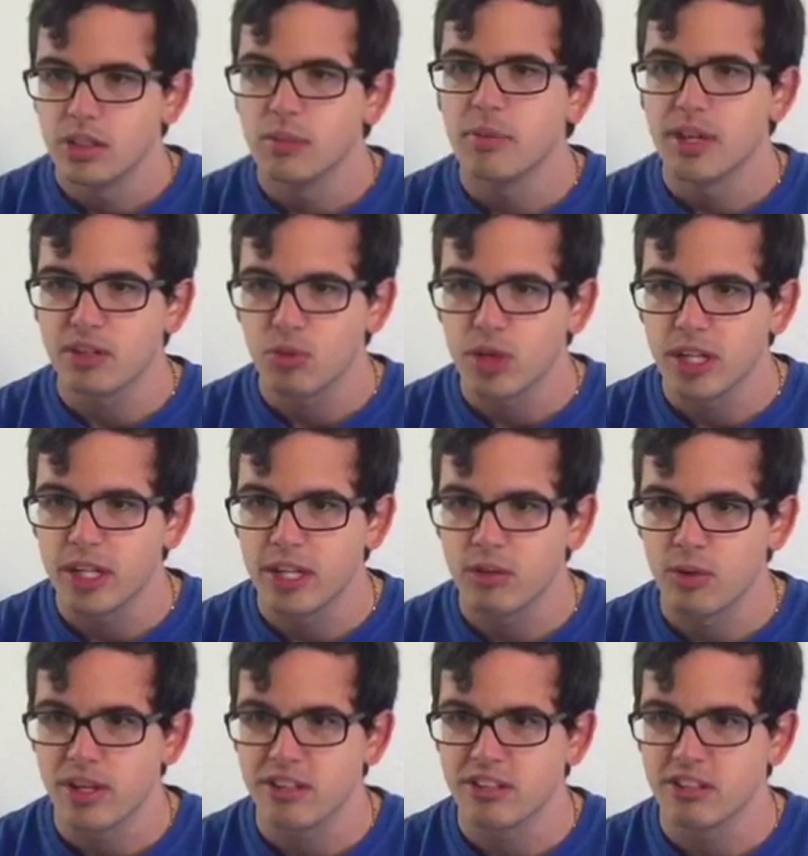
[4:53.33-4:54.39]
The best way to
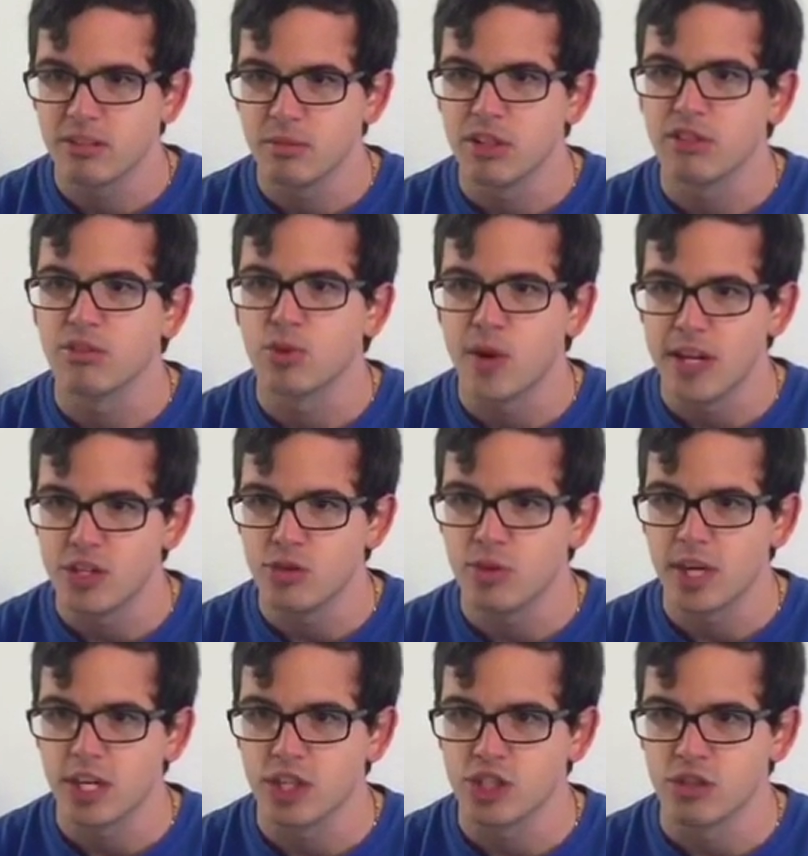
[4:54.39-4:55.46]
end racism is through
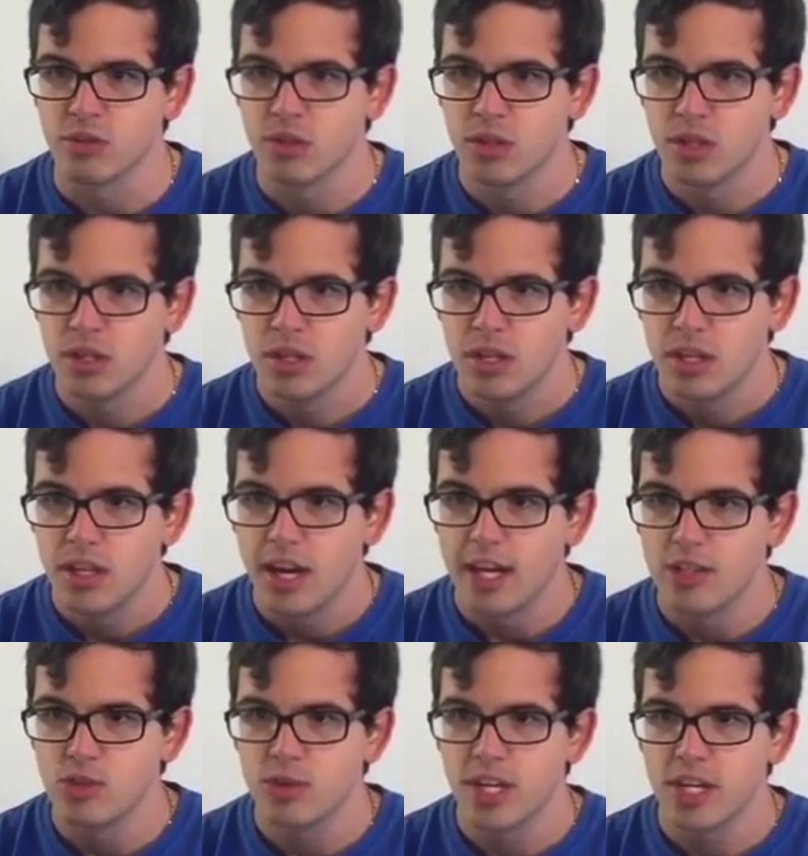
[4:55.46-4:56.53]
education.
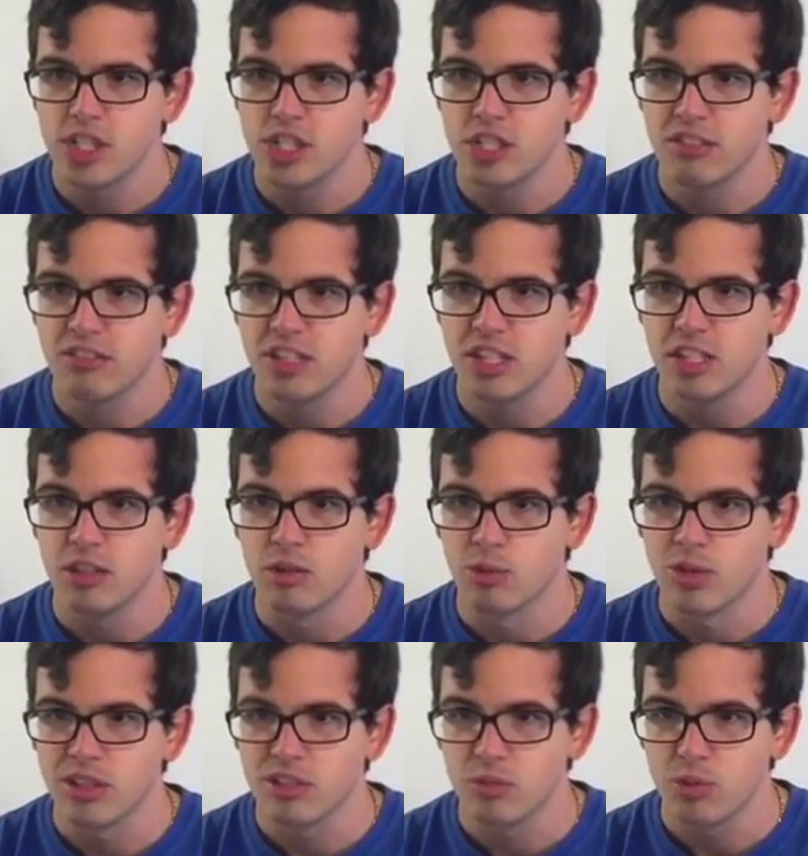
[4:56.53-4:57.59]
Education is key. The
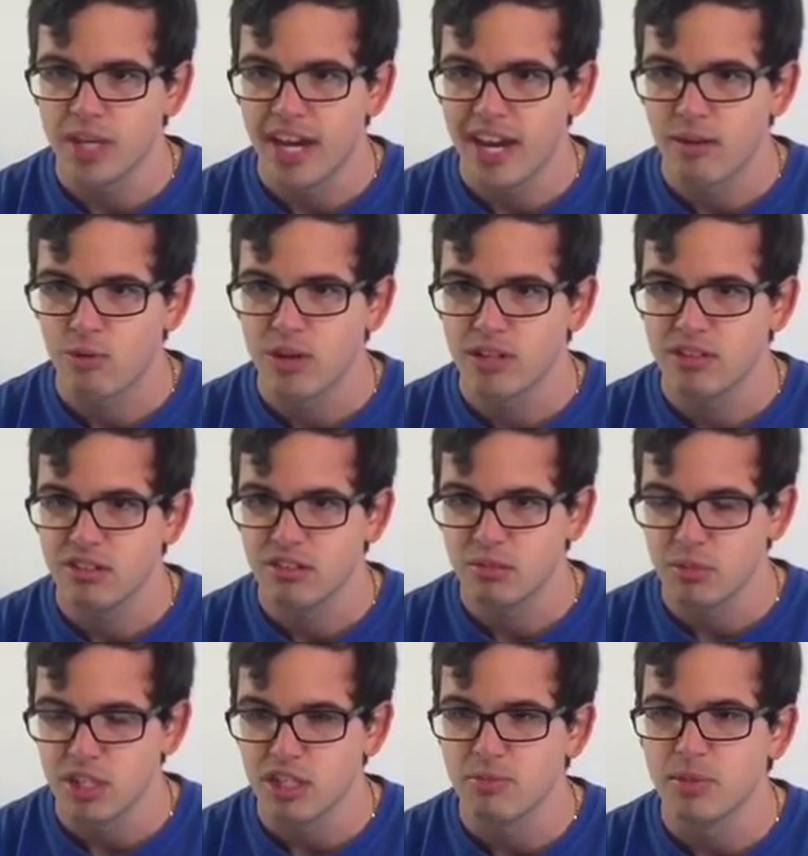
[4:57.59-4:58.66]
reason we have
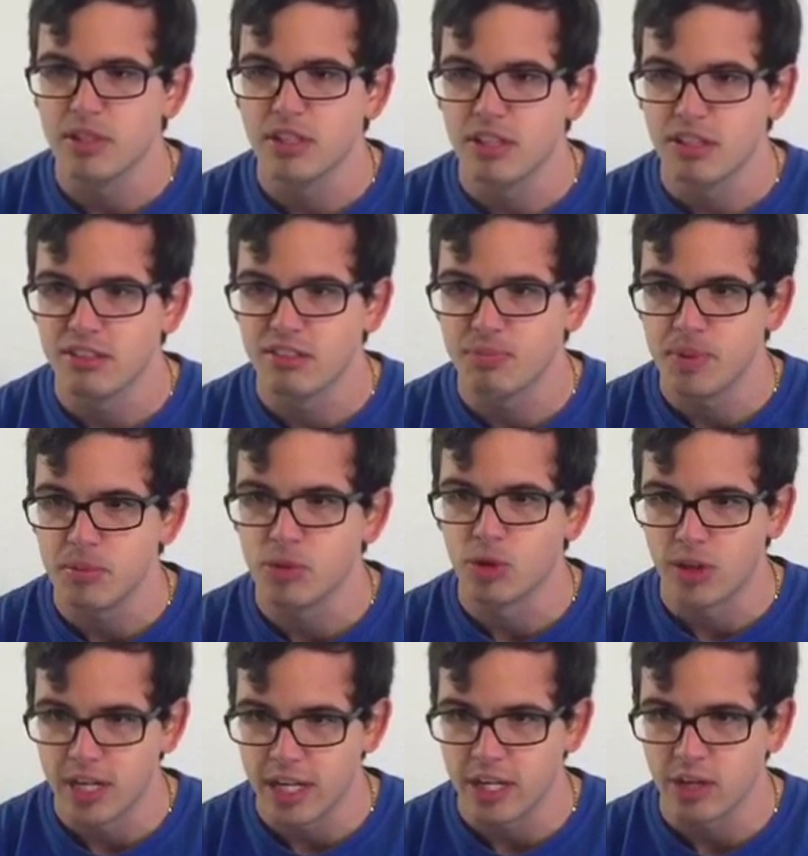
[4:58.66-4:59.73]
racism is because people
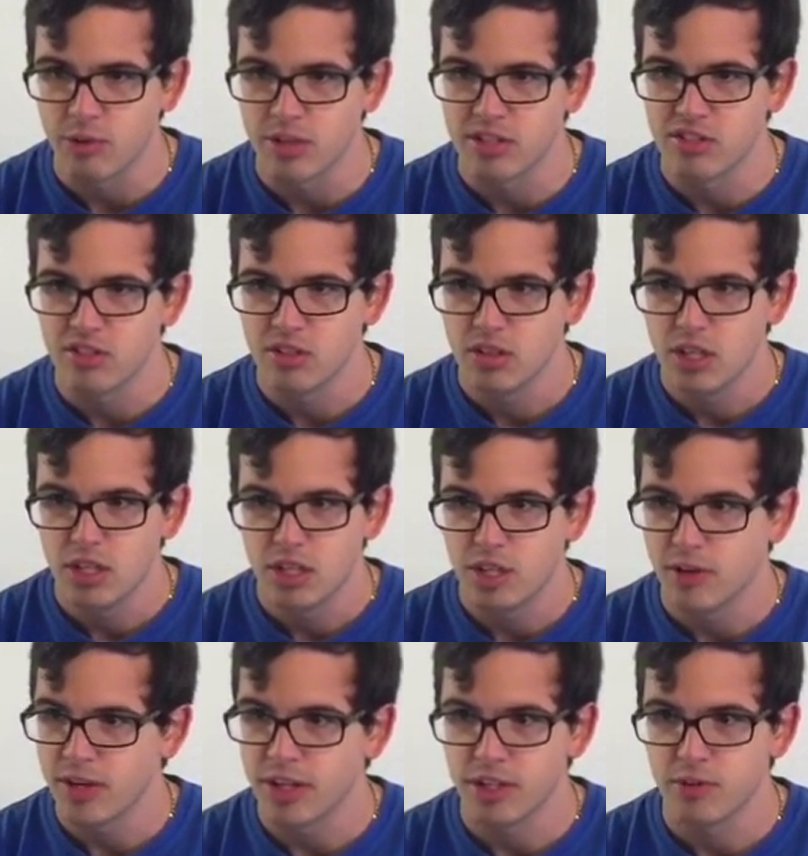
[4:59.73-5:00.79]
are ignorant.
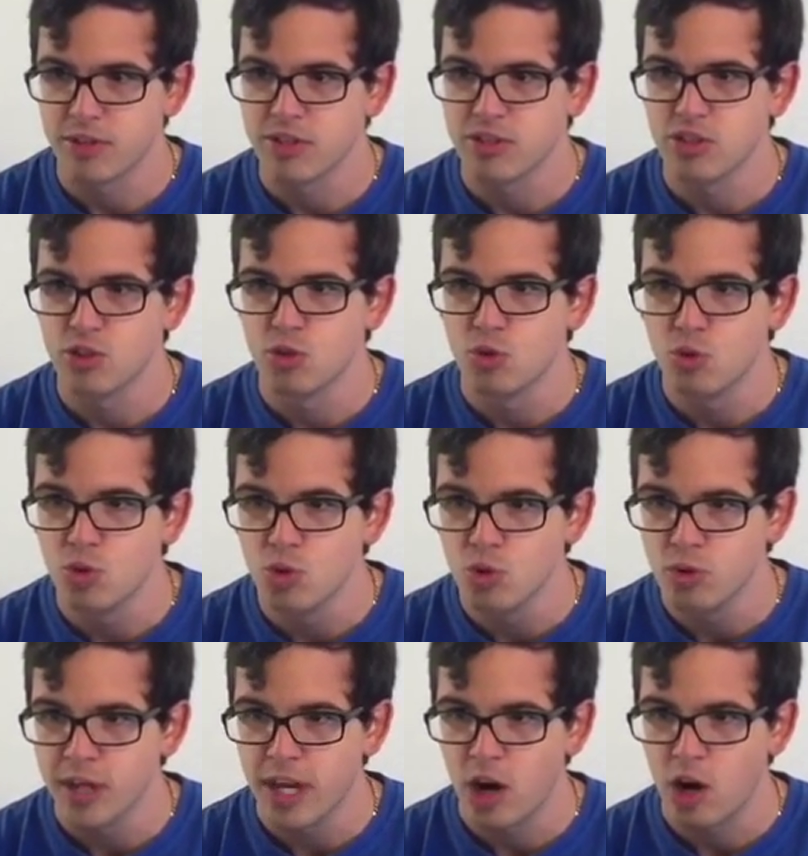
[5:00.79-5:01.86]
They're ignorant to who
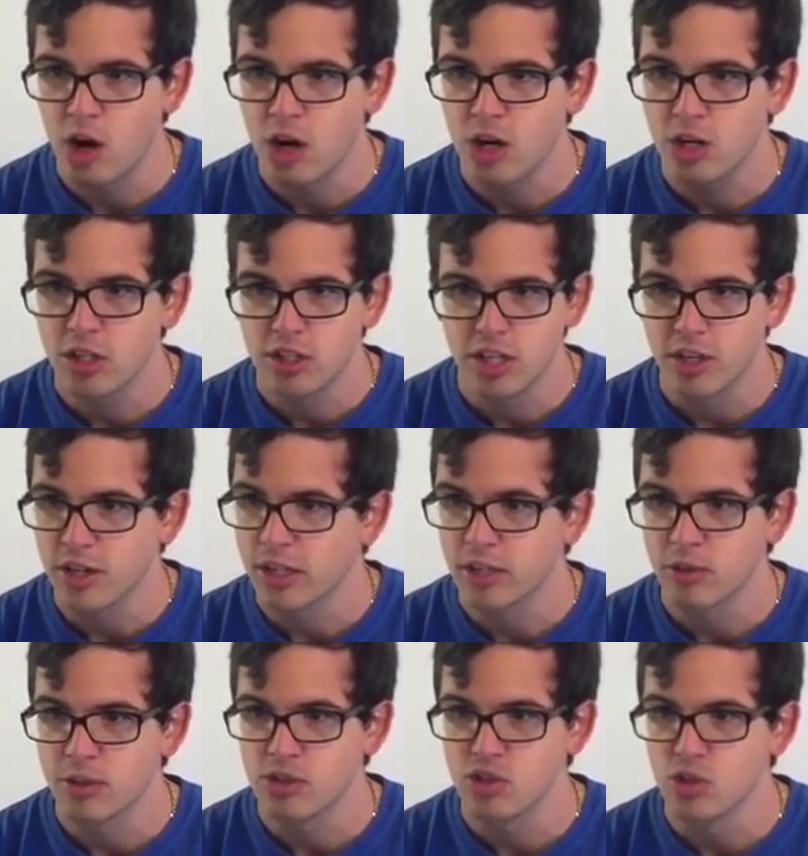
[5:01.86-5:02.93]
they are, they're
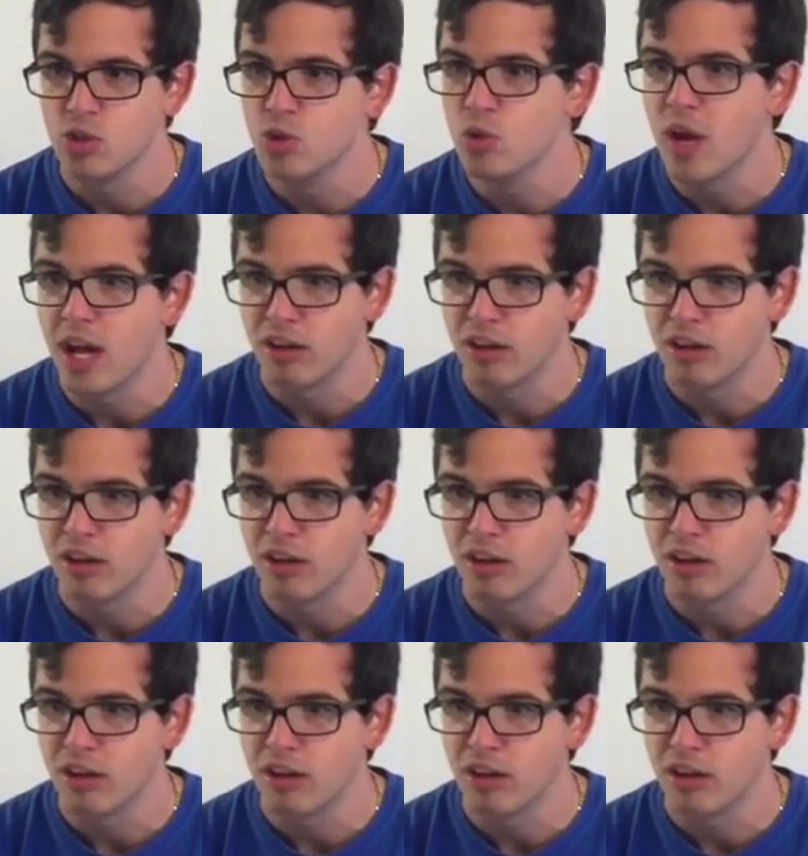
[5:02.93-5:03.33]
ignorant to who